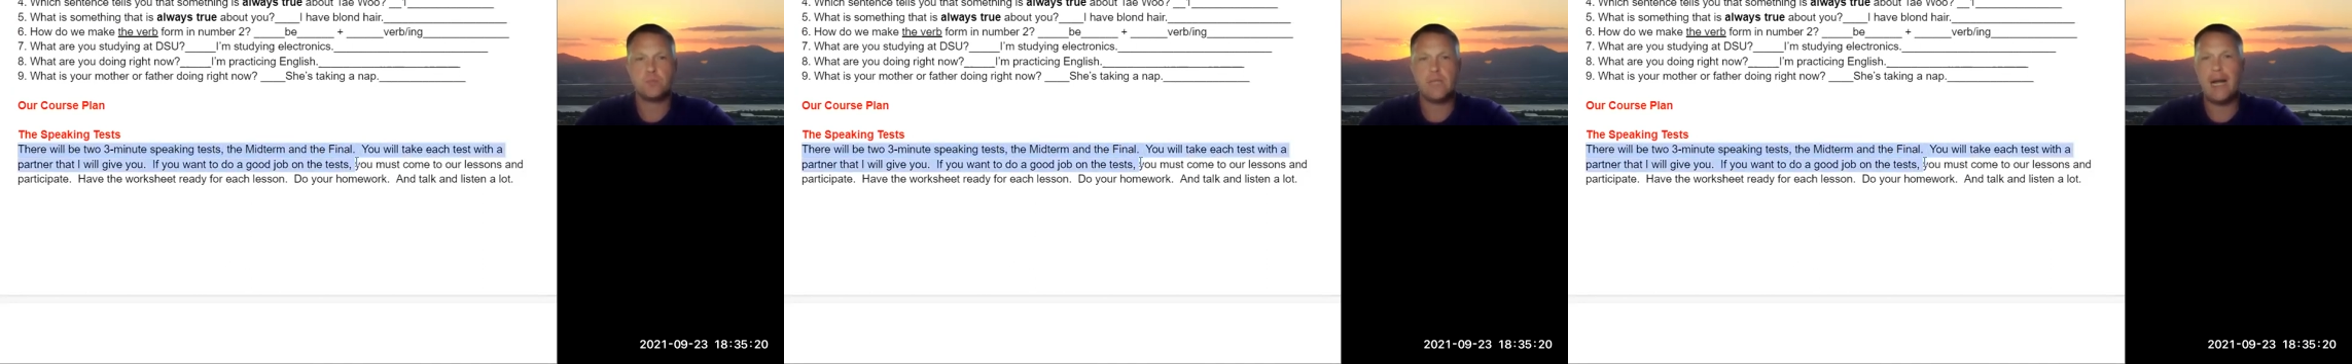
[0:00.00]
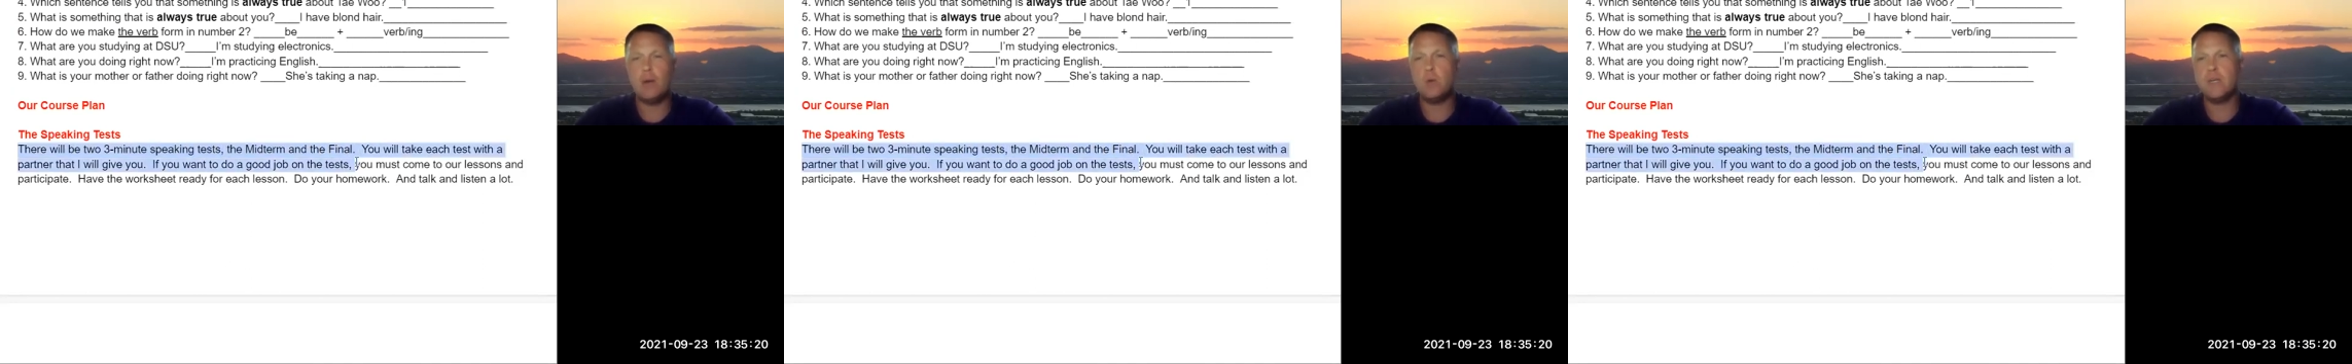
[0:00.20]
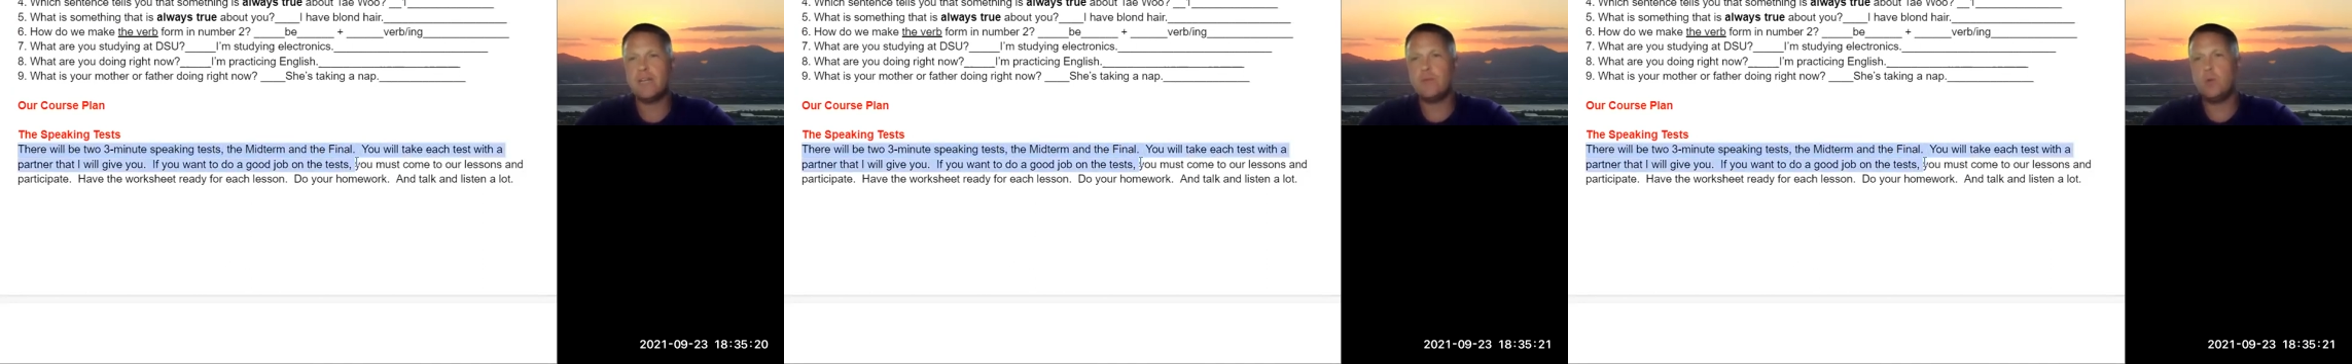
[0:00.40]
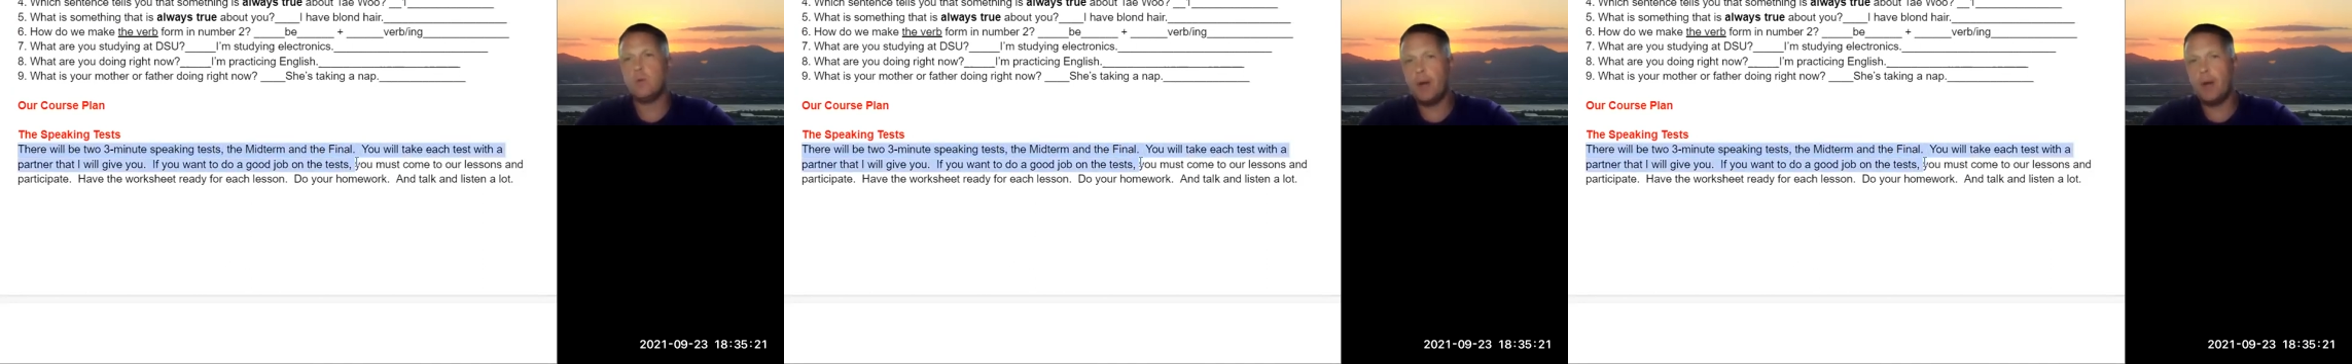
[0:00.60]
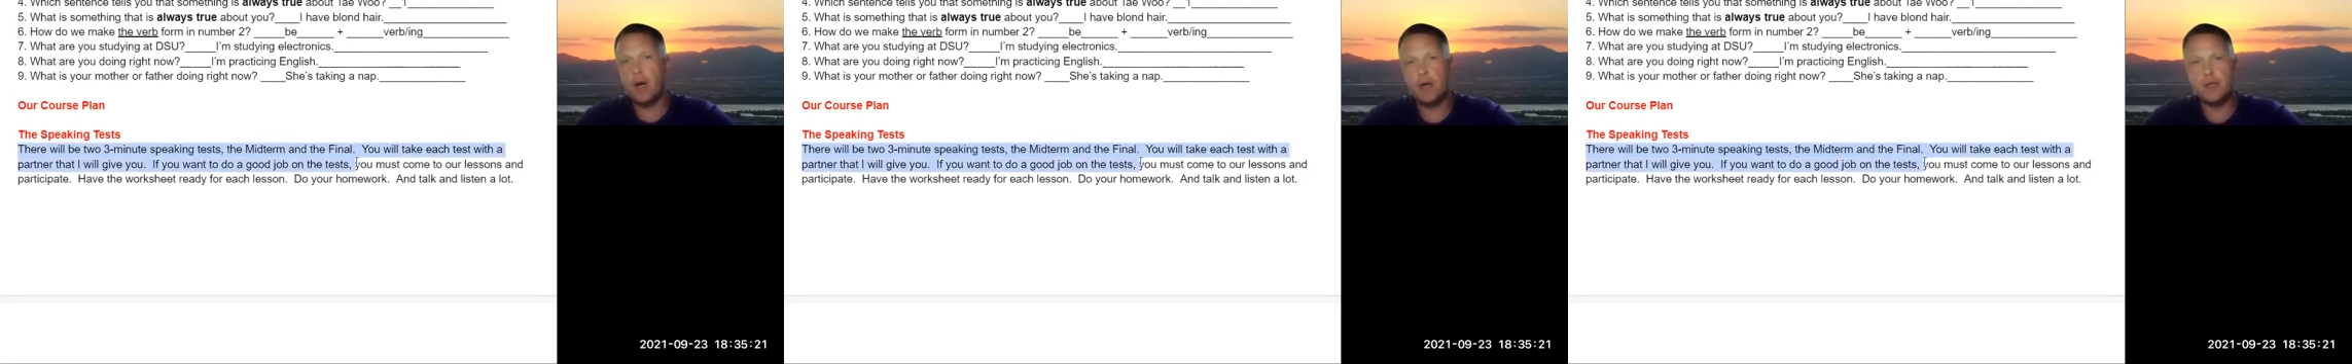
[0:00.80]
I will give you
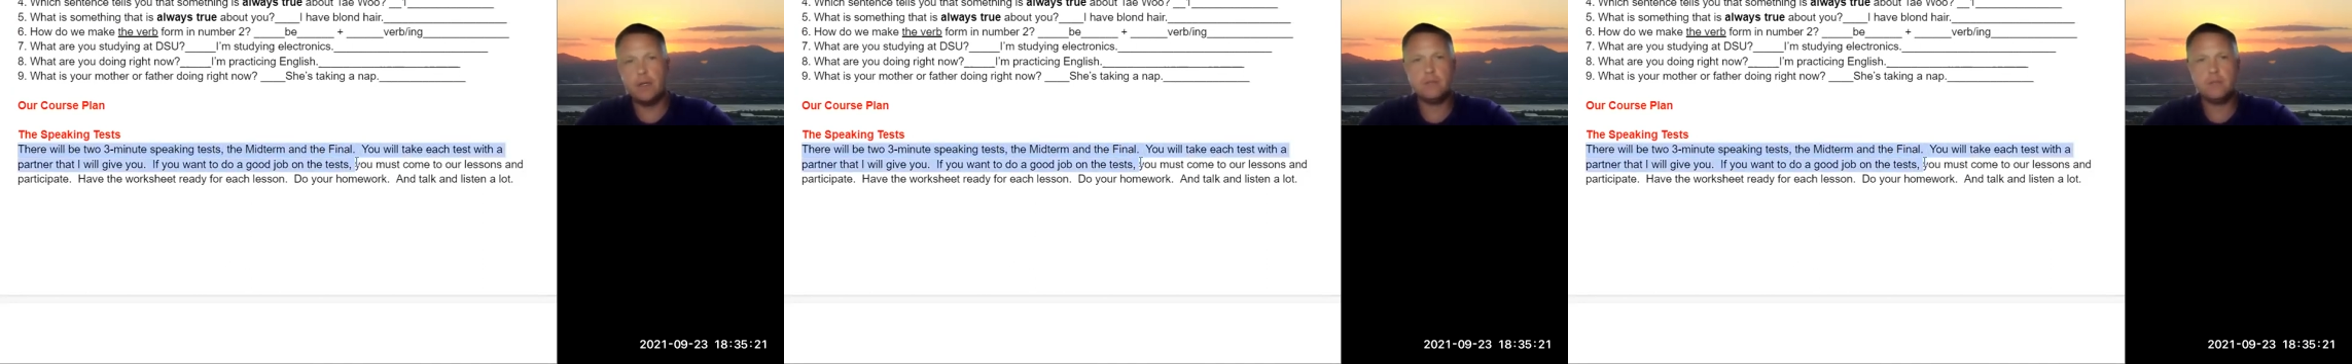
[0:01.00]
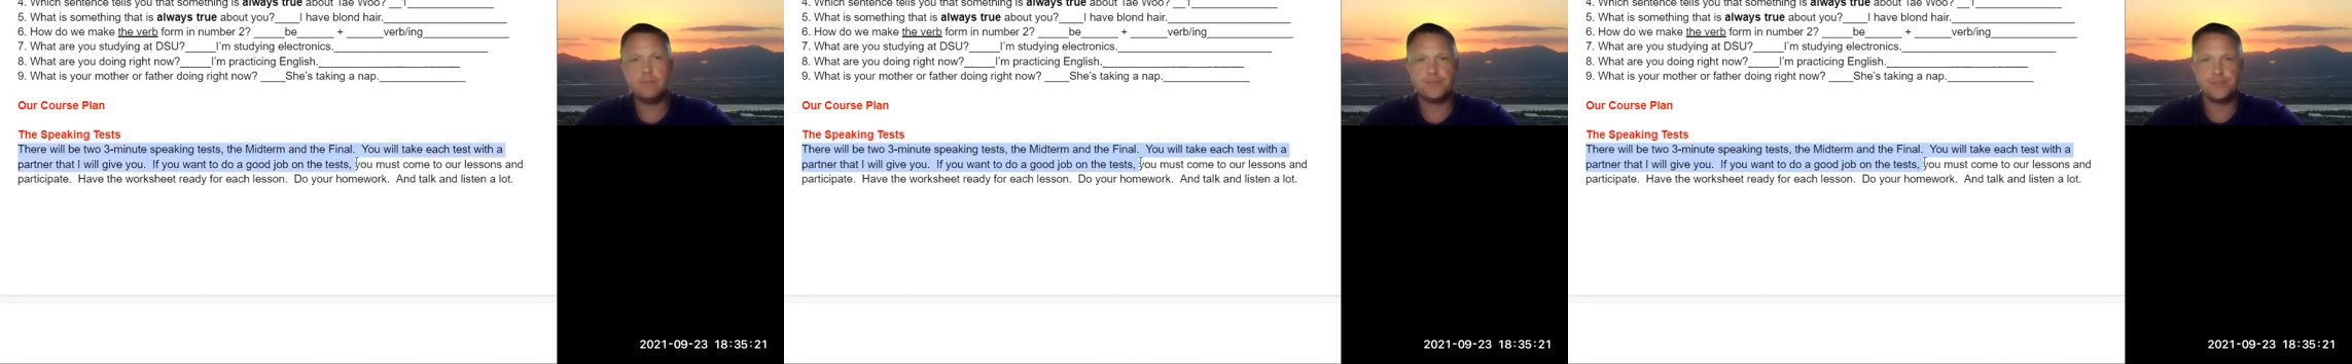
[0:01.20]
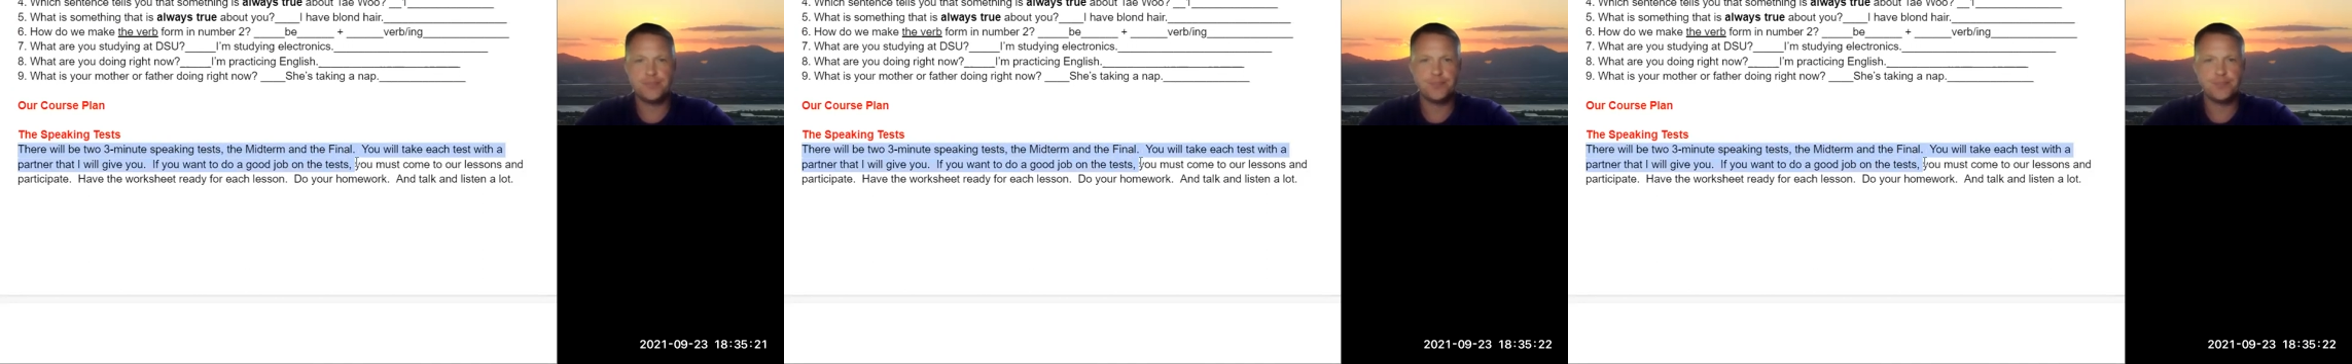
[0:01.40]
a partner.